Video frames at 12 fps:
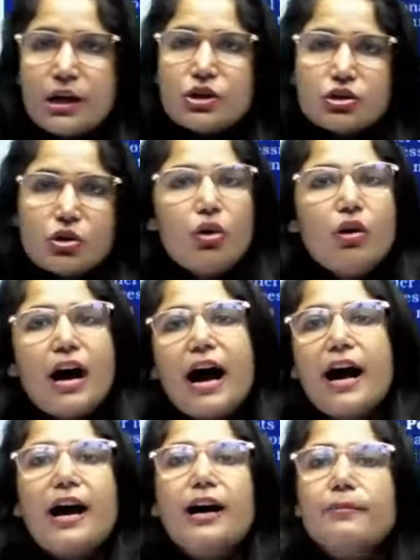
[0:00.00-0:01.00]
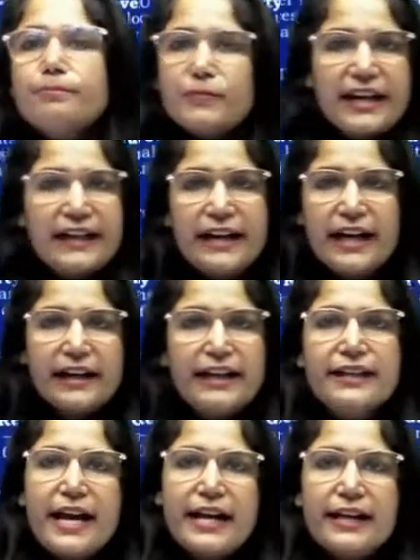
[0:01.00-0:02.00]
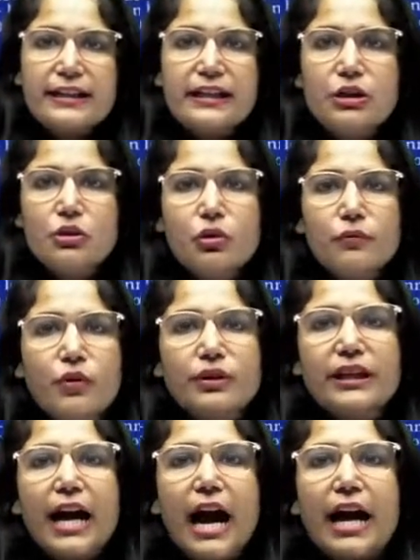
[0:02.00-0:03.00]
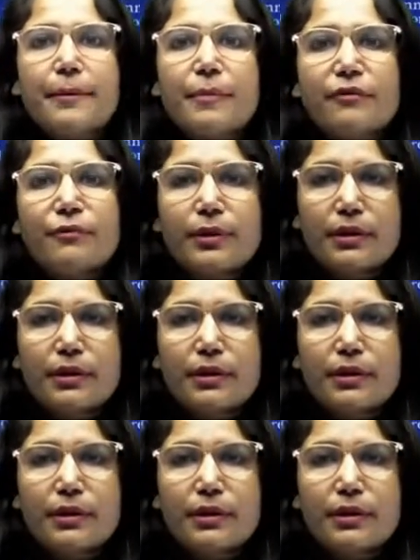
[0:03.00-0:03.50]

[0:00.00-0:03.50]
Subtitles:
So India can directly look for the IMF,